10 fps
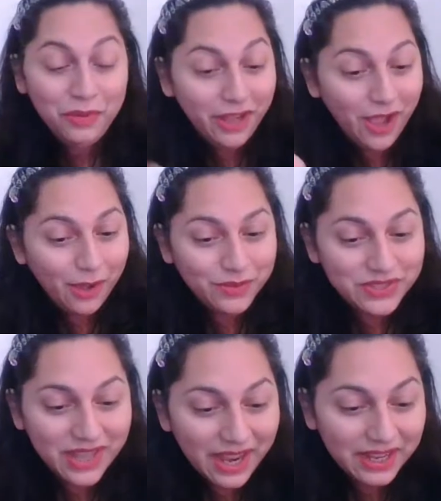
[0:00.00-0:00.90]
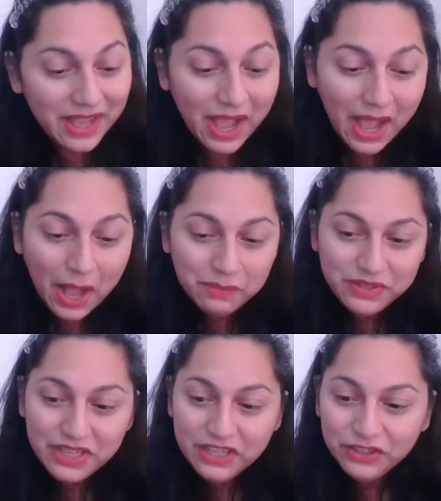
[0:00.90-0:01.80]
Like I was saying,
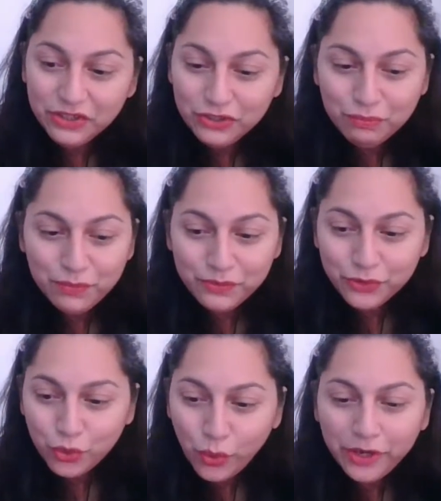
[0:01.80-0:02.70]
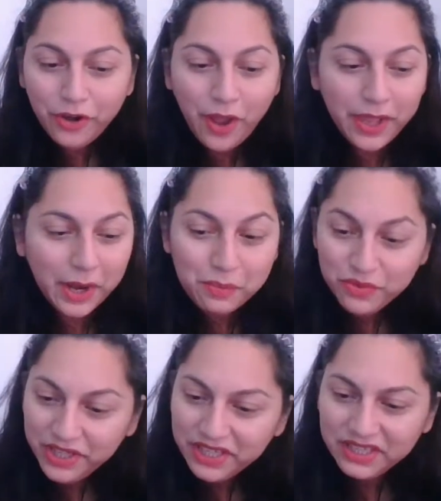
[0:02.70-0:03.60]
I'm in Twitter and I'm
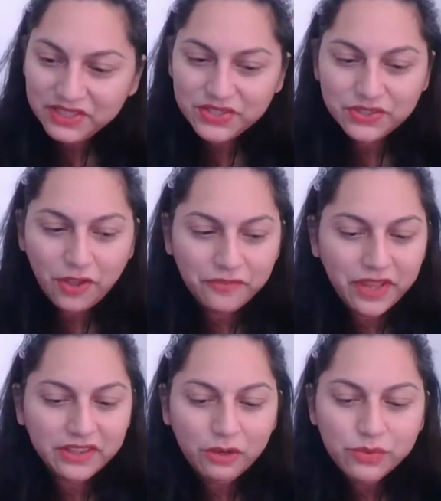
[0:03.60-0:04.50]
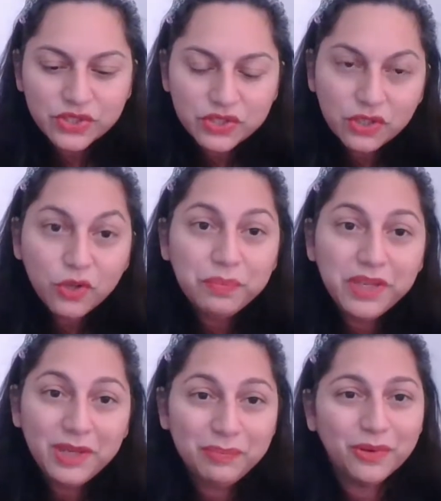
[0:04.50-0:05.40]
reading this stuff, and there was still
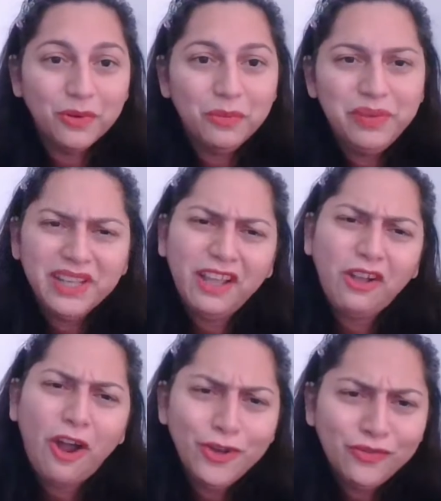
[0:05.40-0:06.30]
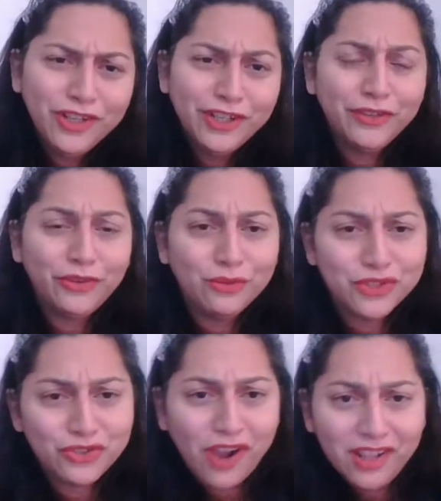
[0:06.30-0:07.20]
people being like, are you really going to throw
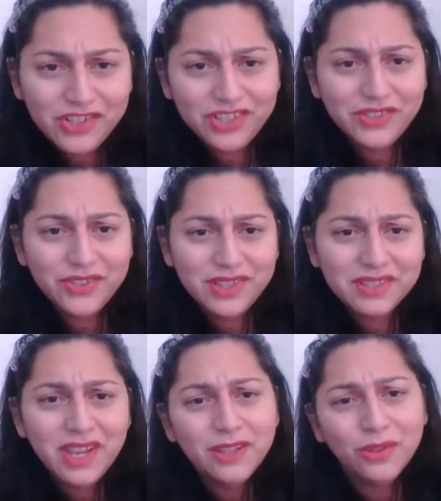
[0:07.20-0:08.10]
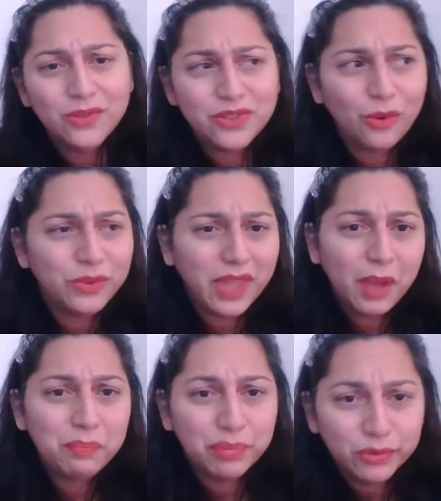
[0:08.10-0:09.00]
astrology into this? Don't start with
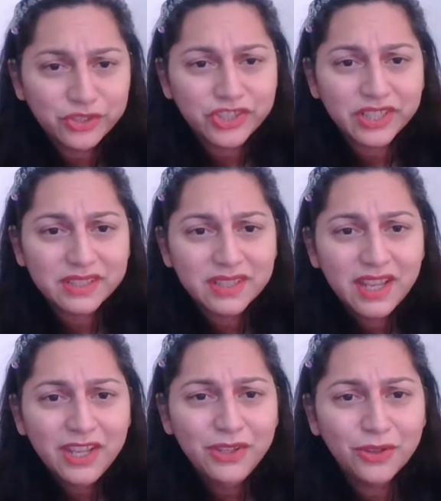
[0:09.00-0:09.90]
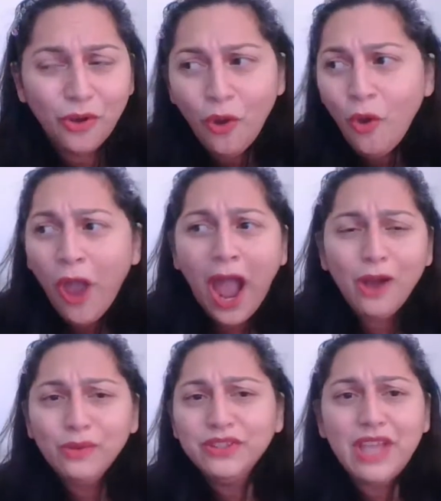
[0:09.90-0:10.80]
that bullshit. How
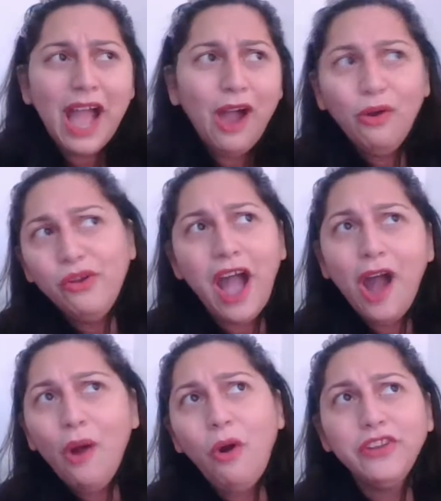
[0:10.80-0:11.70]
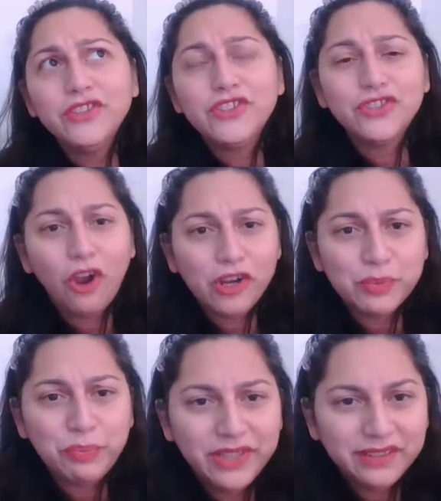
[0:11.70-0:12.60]
are the
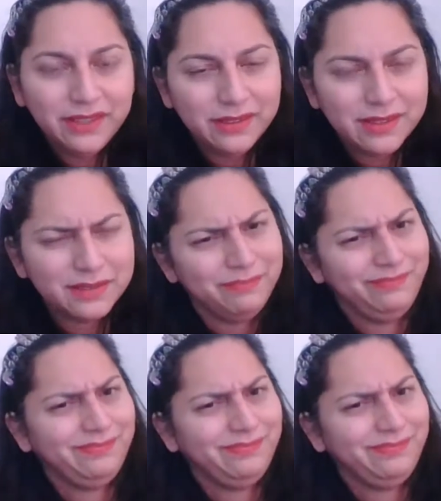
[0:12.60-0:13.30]
stars predicting this?